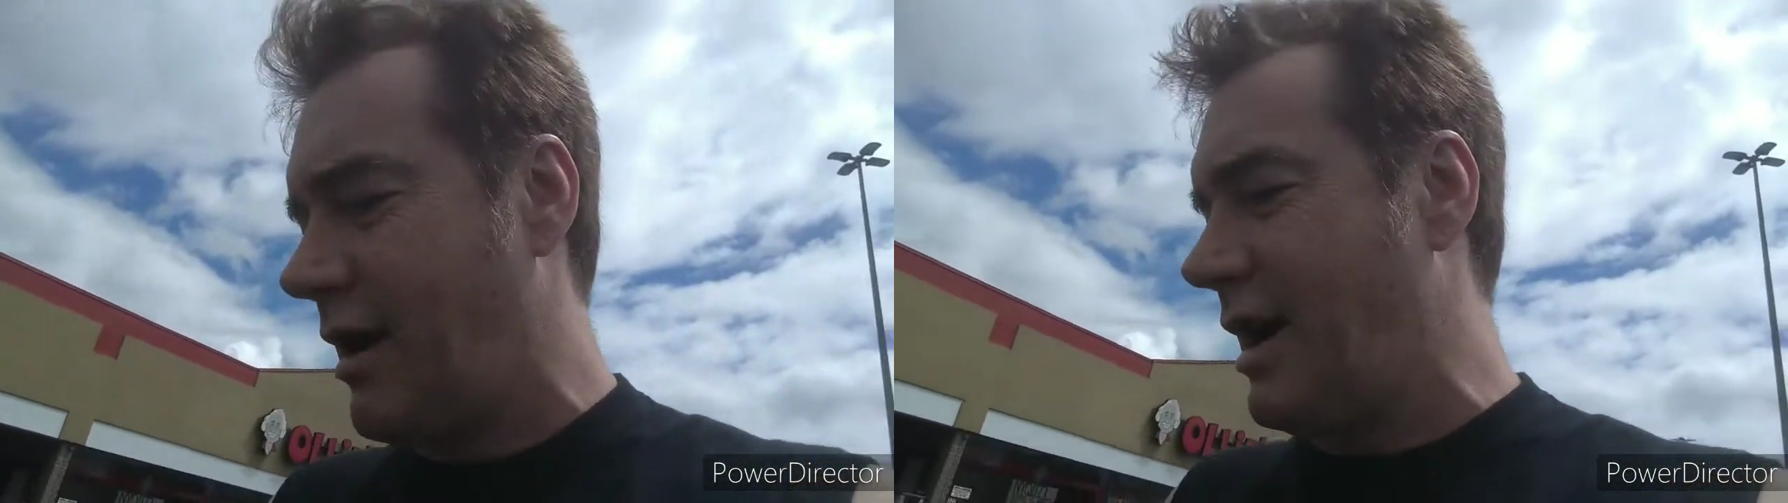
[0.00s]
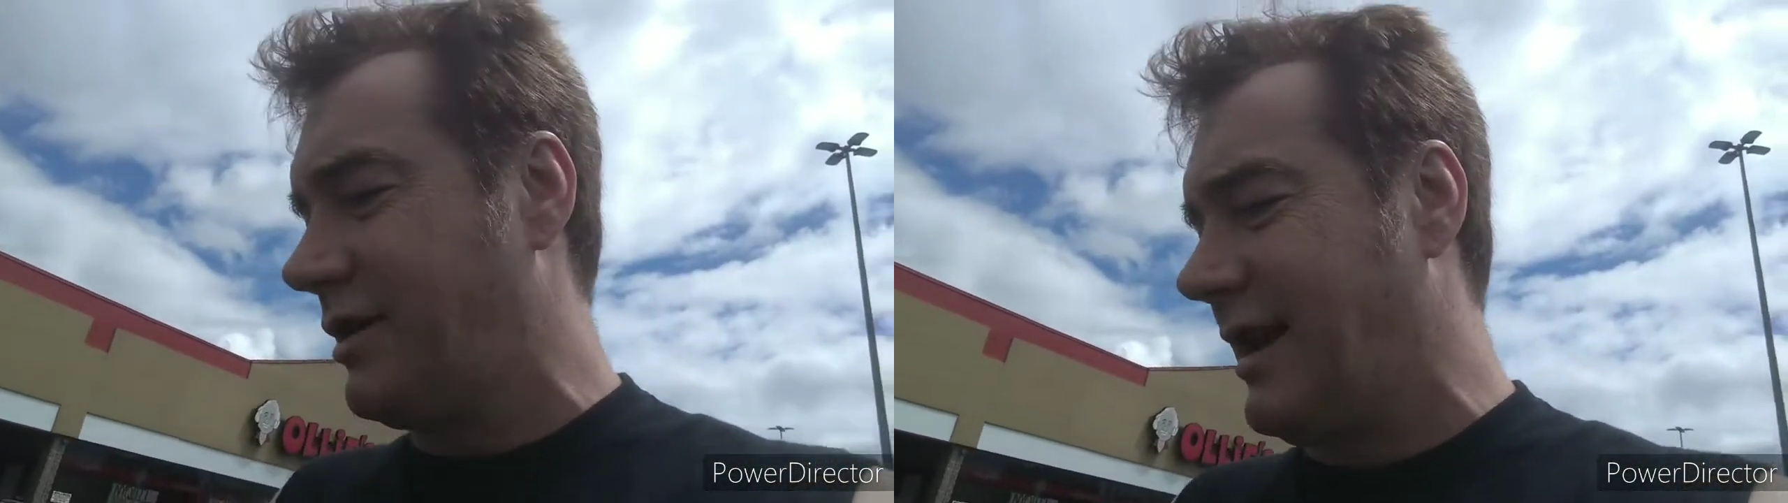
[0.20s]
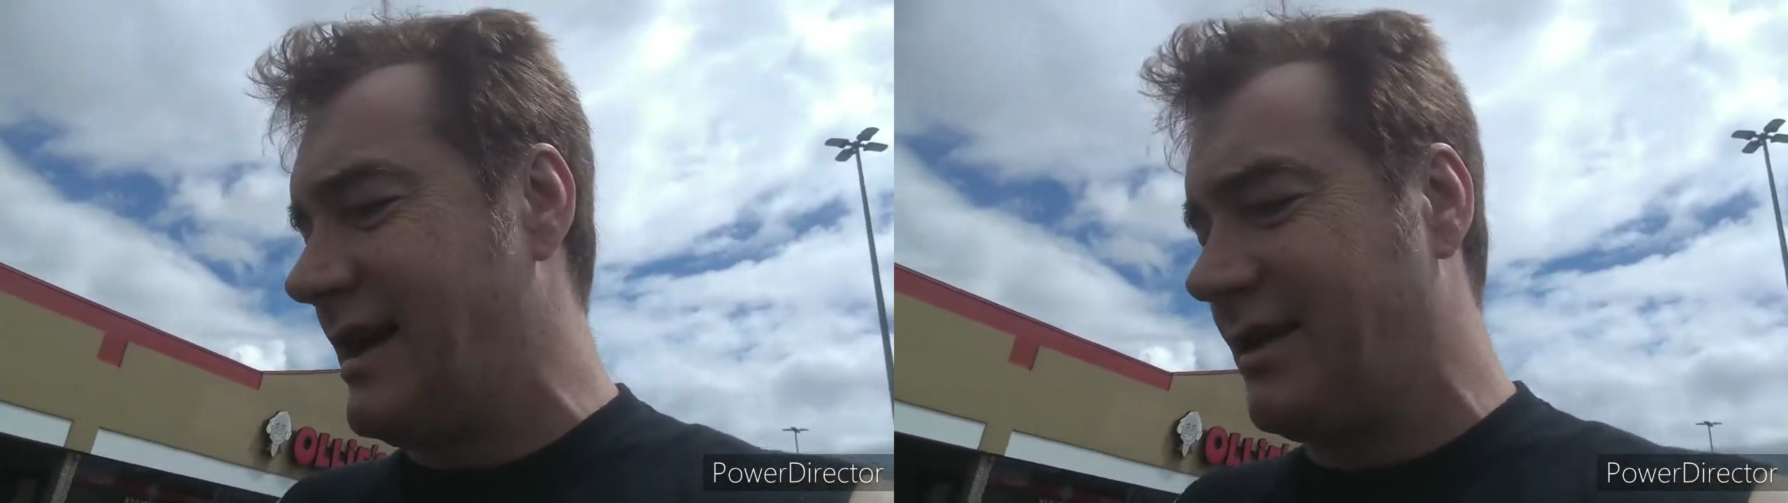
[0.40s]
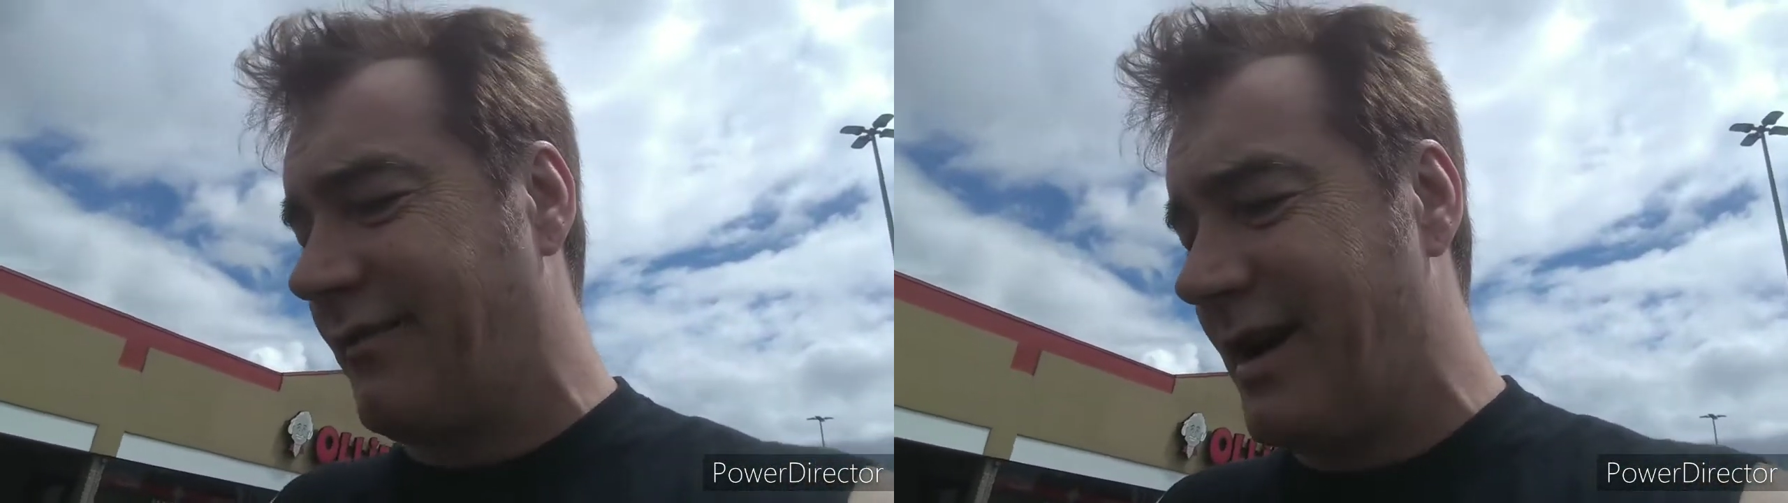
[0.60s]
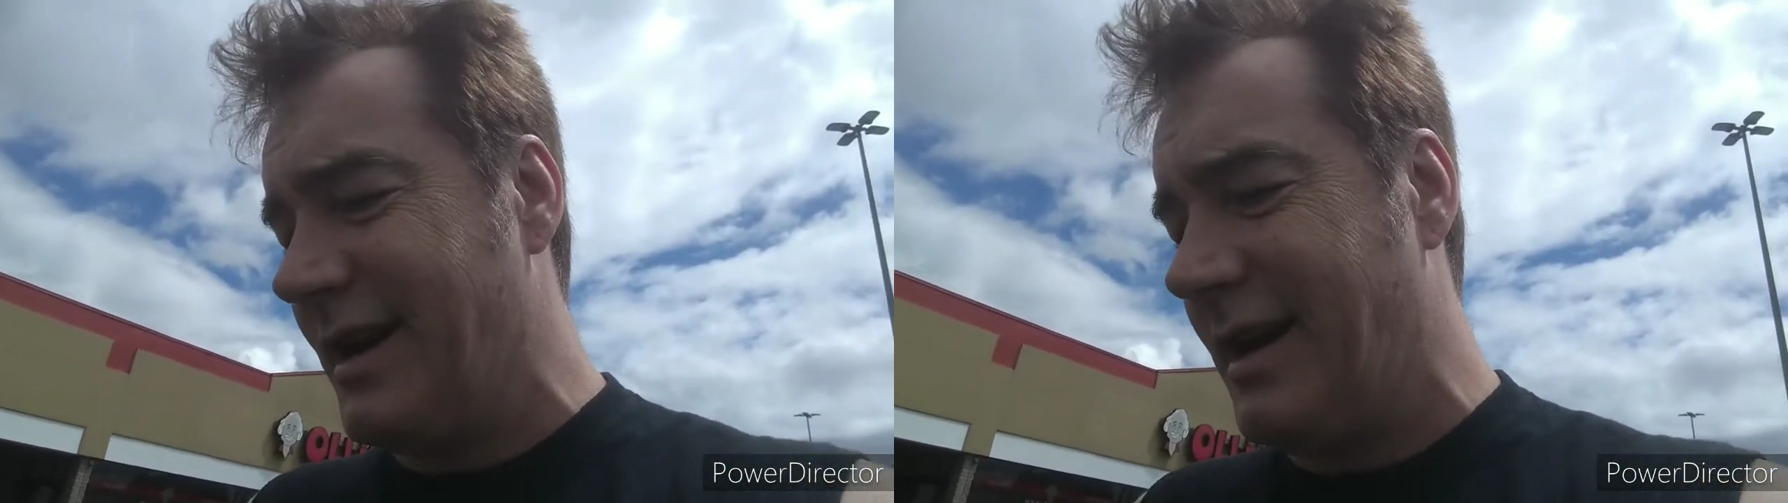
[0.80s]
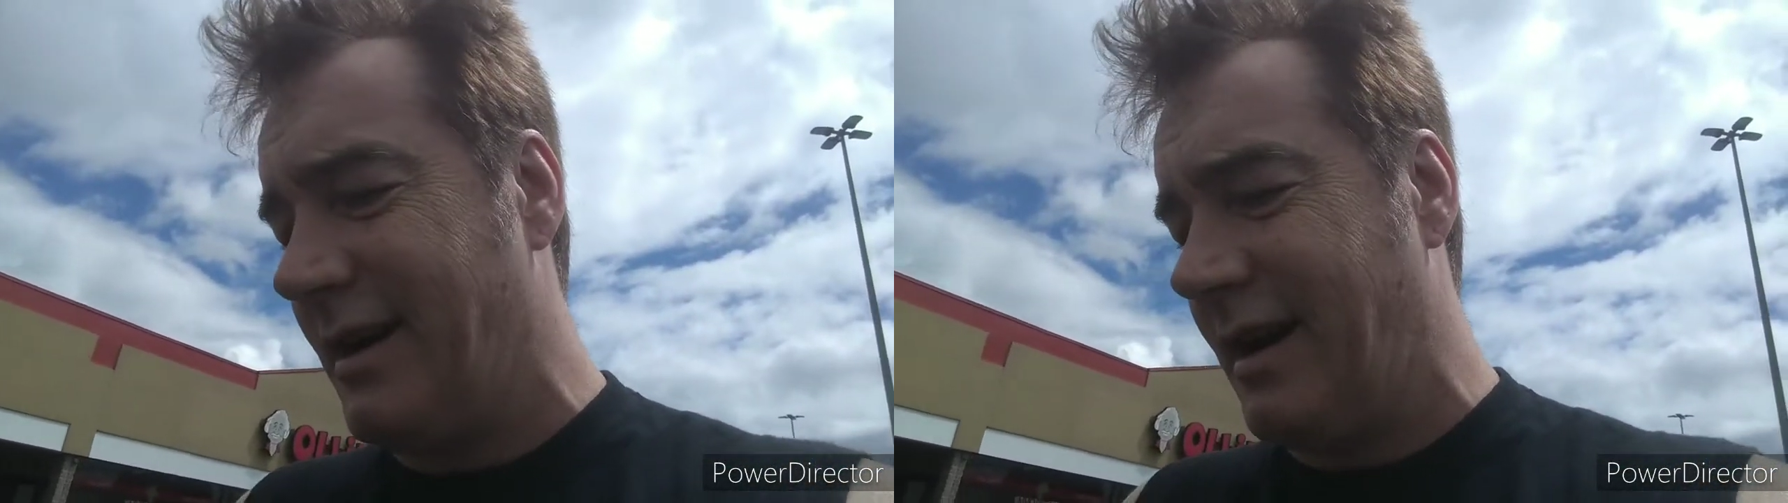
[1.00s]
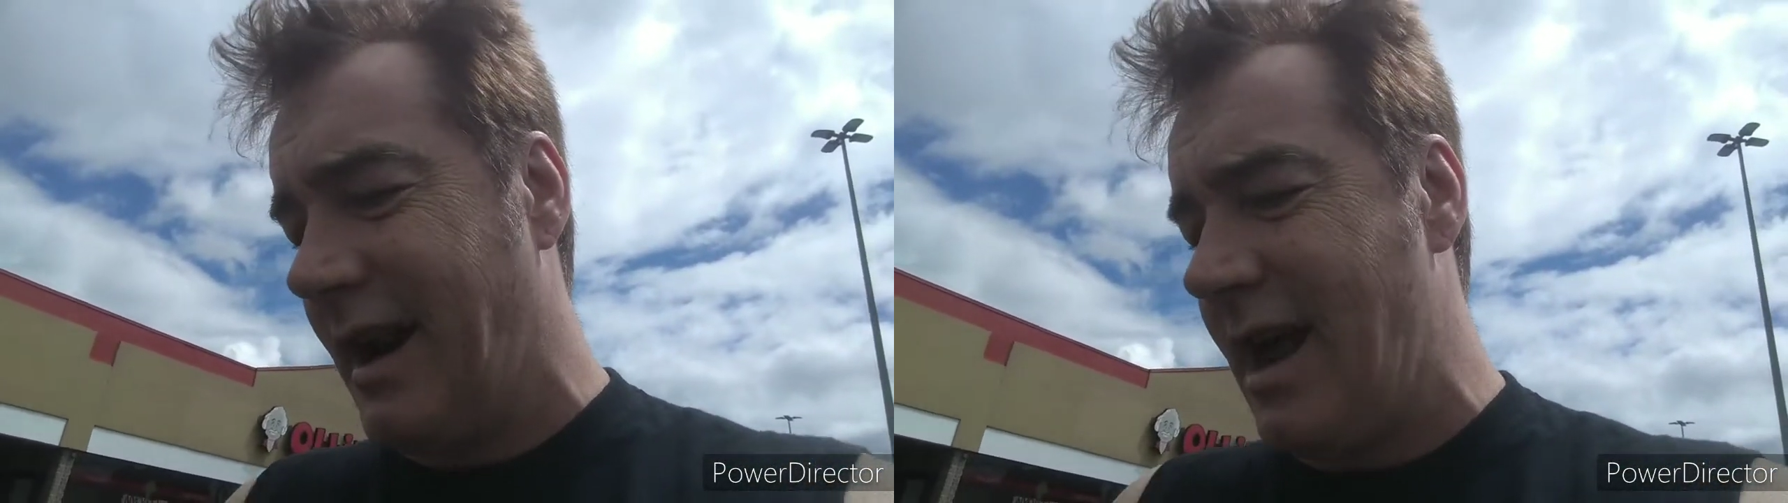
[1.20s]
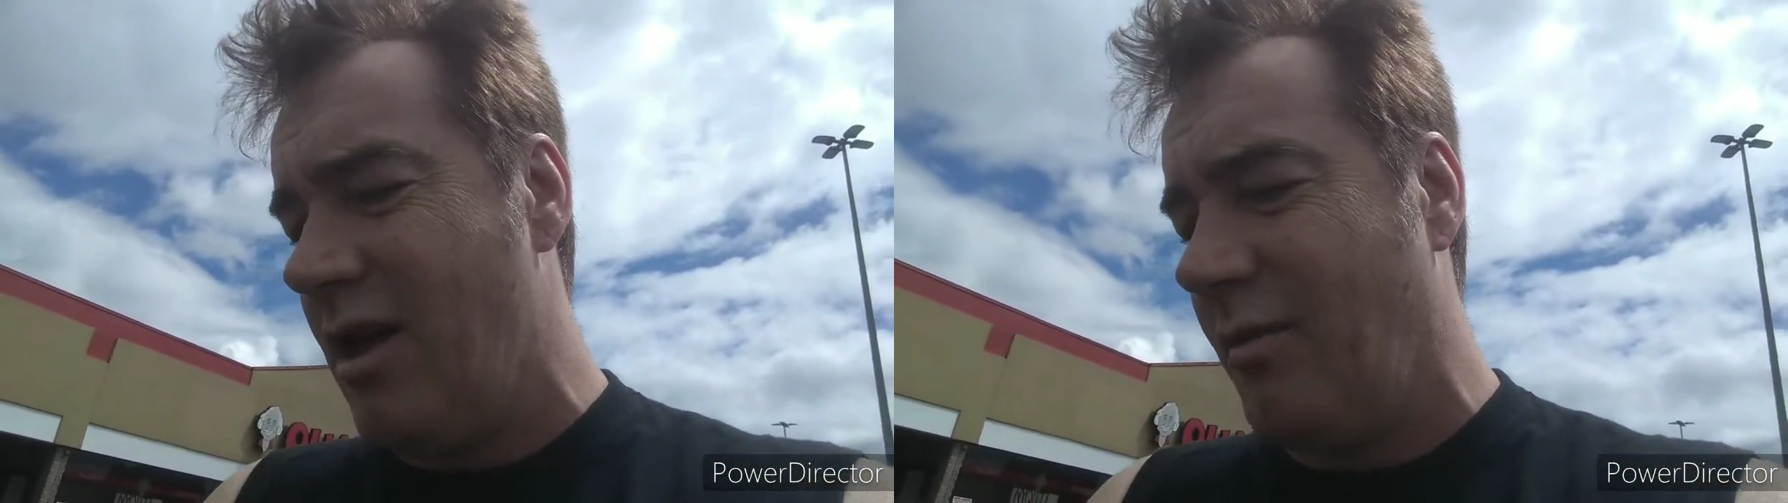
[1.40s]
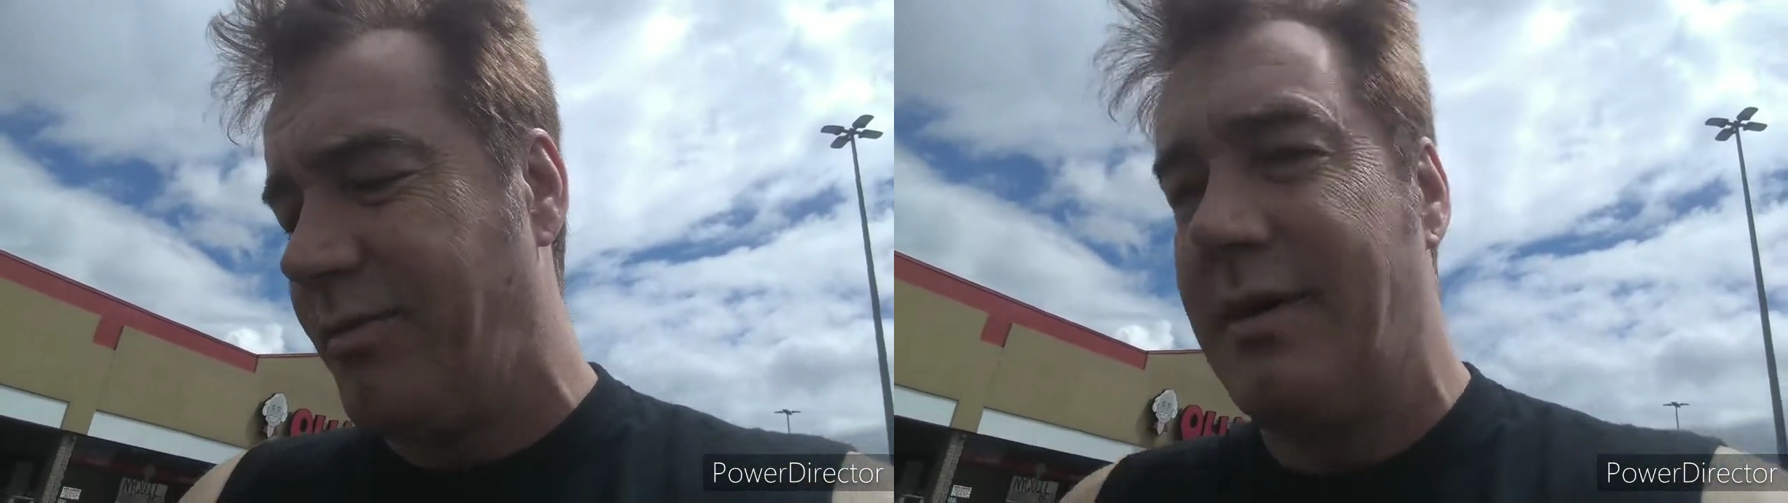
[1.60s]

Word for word: actually asked if I needed any help.